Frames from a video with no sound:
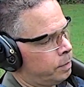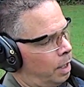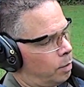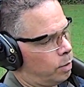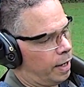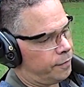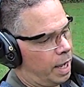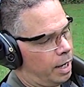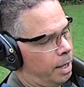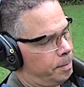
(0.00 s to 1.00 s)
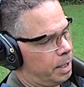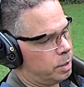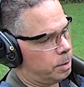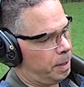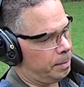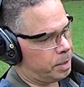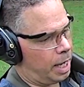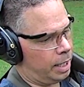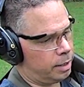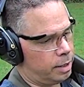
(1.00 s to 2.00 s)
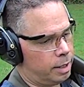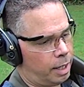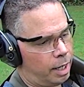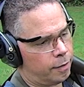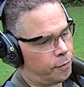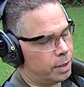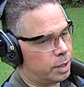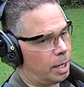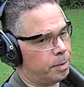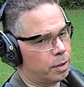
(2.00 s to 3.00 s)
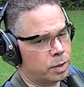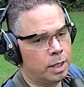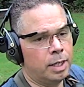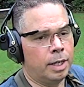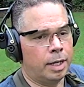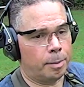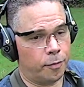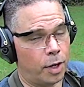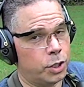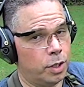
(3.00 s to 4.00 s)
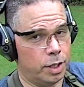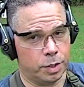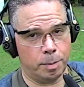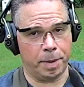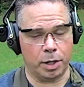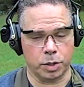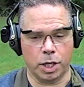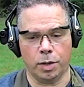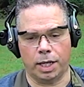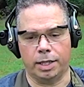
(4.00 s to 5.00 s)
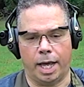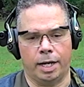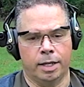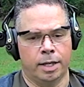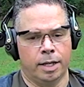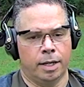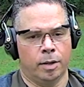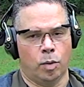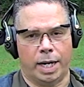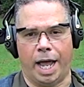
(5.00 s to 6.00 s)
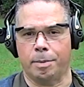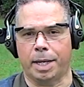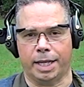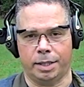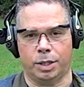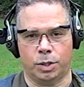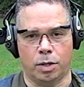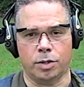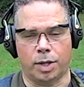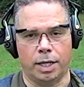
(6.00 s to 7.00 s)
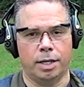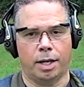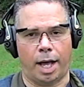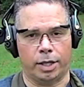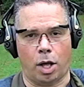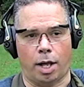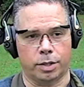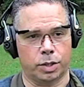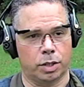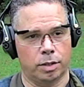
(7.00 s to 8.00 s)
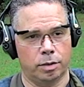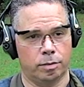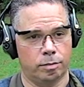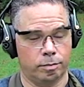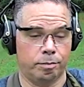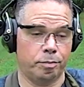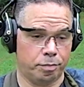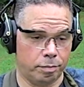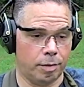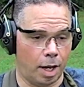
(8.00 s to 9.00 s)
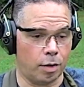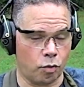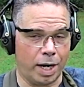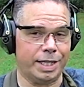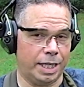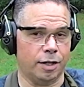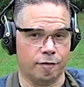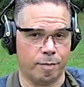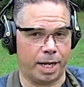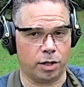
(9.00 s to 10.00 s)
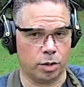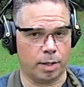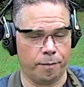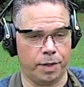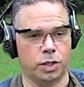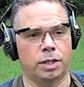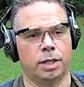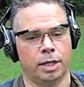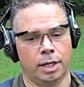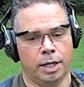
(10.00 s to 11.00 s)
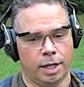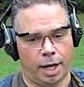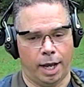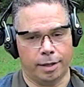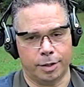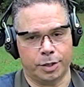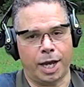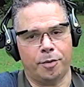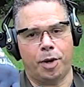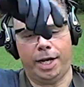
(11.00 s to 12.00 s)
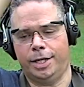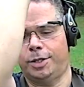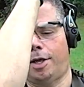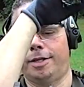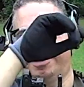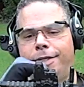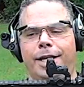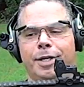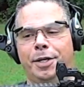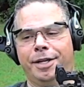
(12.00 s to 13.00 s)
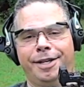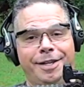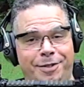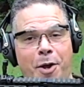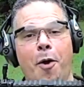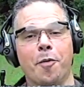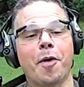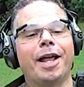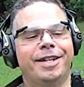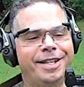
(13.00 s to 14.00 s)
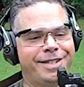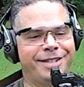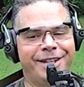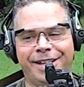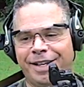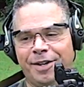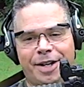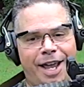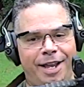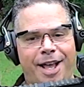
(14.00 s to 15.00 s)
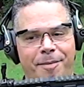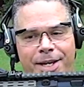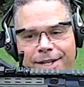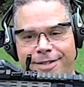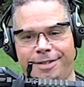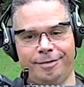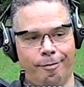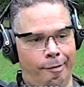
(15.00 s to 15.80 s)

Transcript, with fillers: and what I've got up is the peep sight and the front side post. Now before I show you this, it bears noting that when I had my LASIK surgery, I lost a great deal of my close-up vision. And the sight radius on this thing is horrendous, okay? I mean, it's,